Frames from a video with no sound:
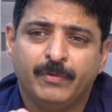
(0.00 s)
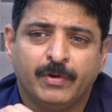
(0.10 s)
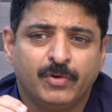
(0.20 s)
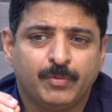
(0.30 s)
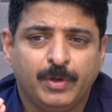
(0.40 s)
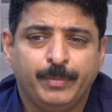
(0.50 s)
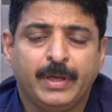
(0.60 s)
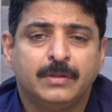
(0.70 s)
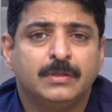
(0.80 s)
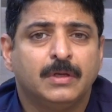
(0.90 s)
Even for
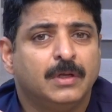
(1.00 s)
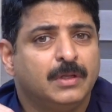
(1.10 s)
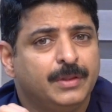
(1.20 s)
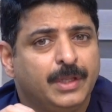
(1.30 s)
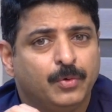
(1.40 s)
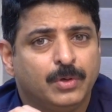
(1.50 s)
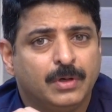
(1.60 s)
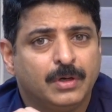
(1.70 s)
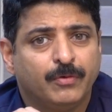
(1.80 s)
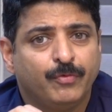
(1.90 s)
females, they
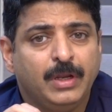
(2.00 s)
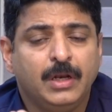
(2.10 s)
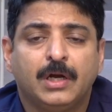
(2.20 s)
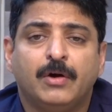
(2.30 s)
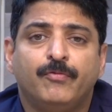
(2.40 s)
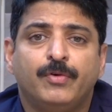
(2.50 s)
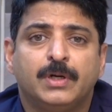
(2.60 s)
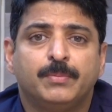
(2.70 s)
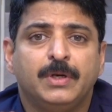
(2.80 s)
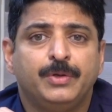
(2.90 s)
don't feel
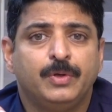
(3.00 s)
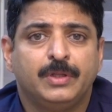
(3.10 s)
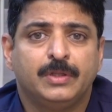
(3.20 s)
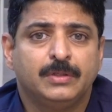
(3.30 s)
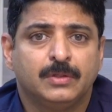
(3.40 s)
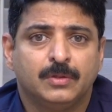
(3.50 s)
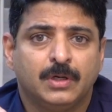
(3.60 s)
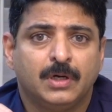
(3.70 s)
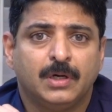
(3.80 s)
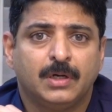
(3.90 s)
comfortable during this
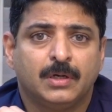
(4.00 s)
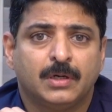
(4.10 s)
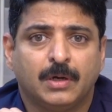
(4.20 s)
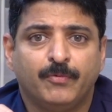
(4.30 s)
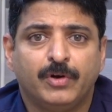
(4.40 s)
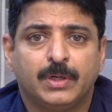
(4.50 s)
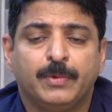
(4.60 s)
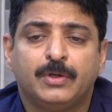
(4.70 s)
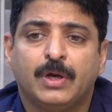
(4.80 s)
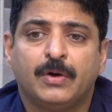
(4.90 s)

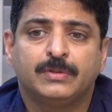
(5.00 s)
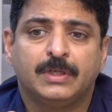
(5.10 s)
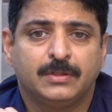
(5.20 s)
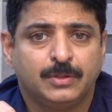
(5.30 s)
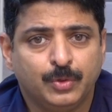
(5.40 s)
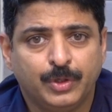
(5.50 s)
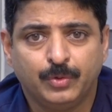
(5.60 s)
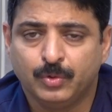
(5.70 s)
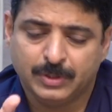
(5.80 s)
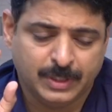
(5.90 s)
comfortable to have sex
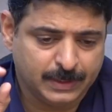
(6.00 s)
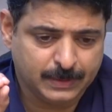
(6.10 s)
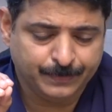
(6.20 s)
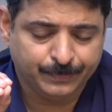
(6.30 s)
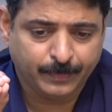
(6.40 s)
during those days.